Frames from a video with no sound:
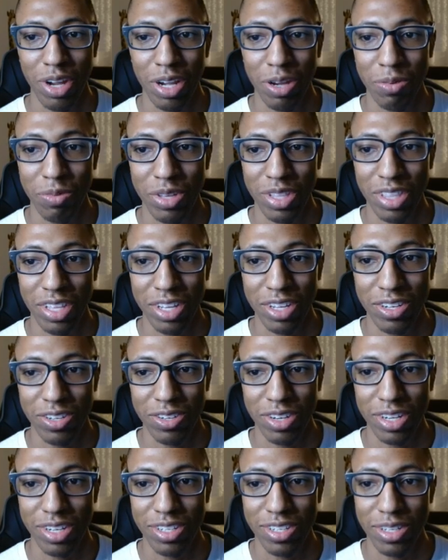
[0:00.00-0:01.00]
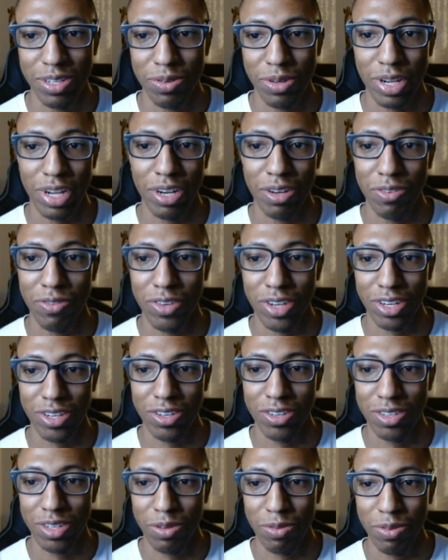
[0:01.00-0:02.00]
with it, trying to see what kind of
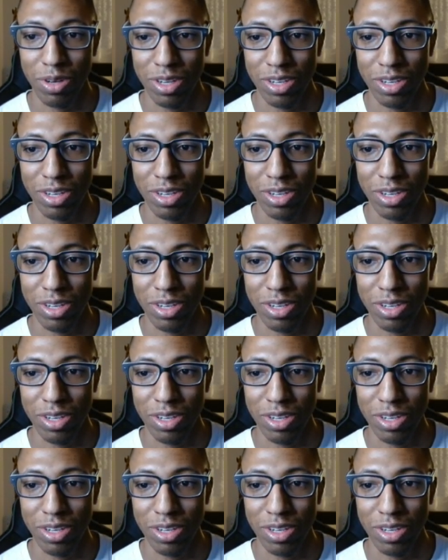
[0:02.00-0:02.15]
fixtures I wanted to